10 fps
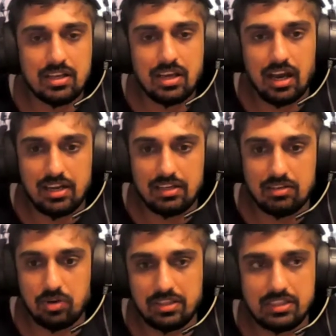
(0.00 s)
And
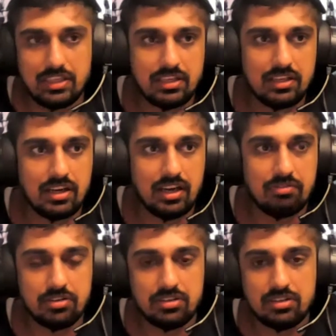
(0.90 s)
one thing I
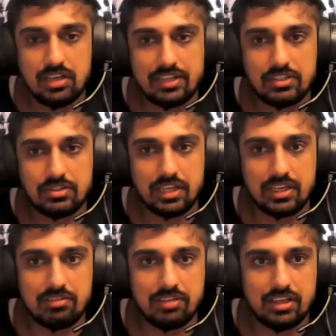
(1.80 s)
would like to take
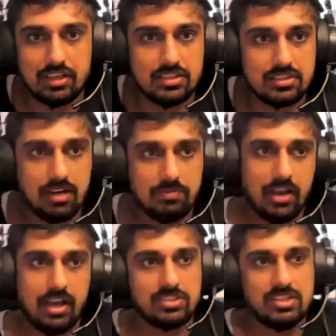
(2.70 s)
away is, I mean,
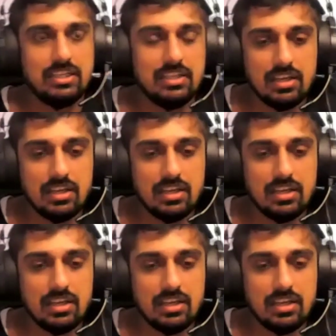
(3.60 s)
actually,